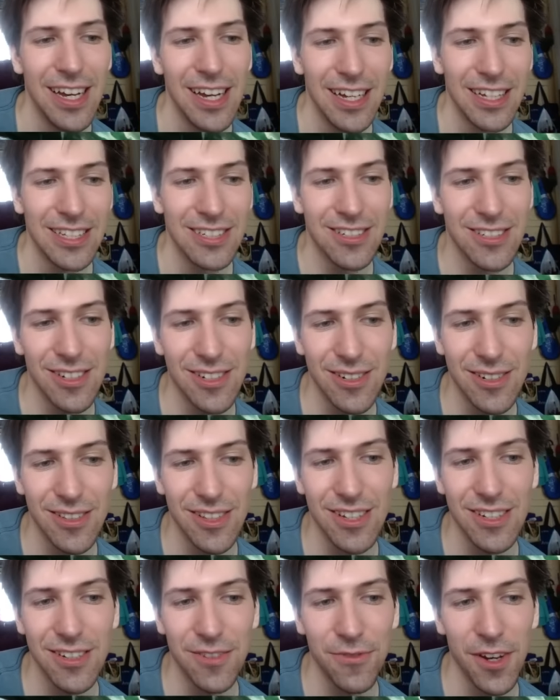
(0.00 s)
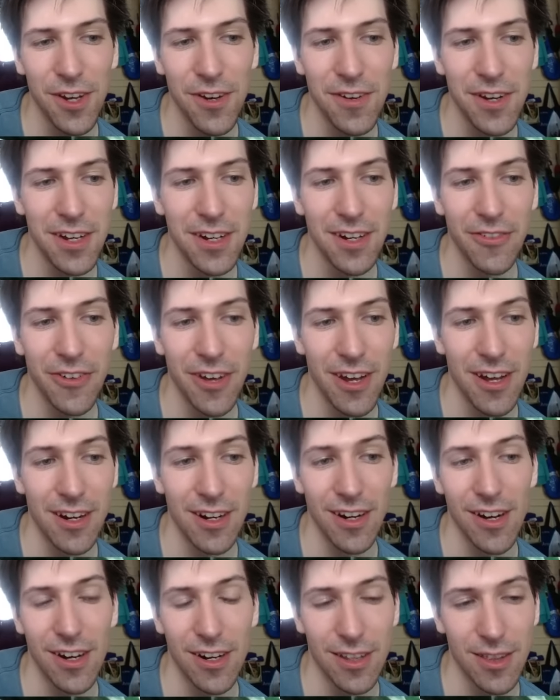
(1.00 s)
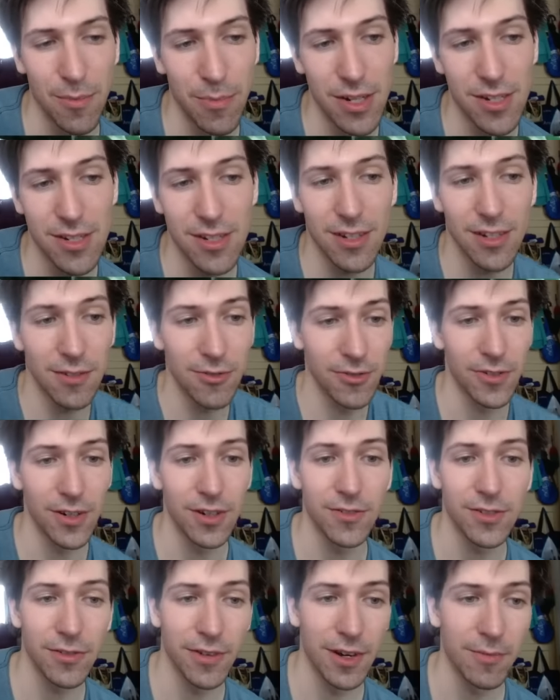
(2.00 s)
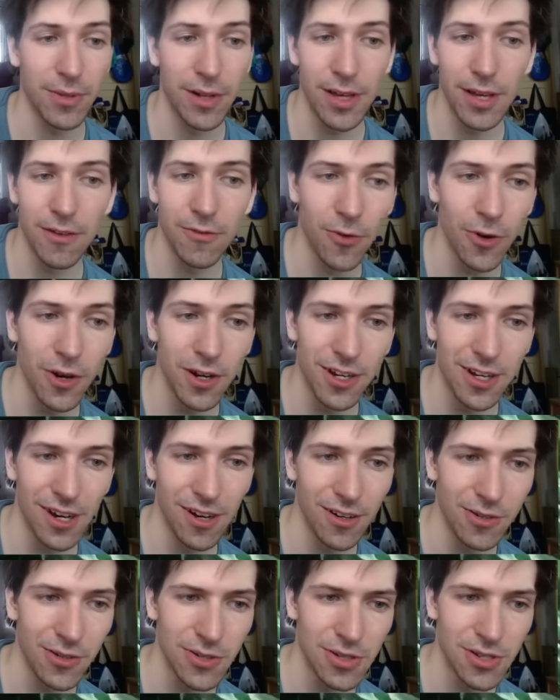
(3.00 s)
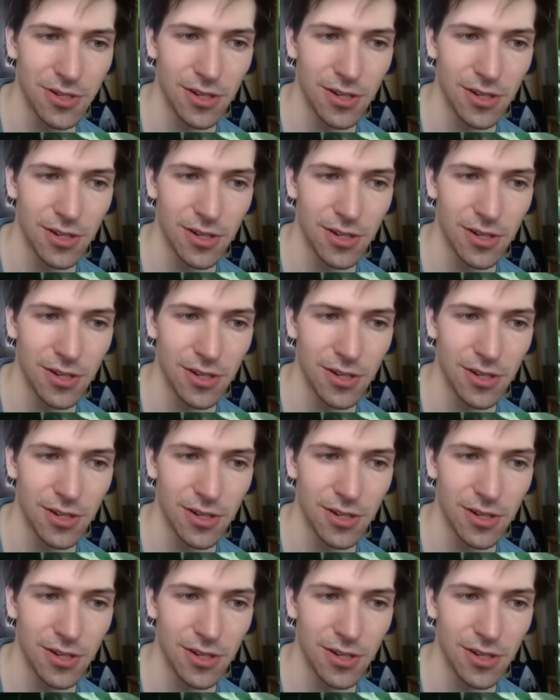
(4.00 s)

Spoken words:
So there's a variant of Handlock that basically revolves around playing Void Callers,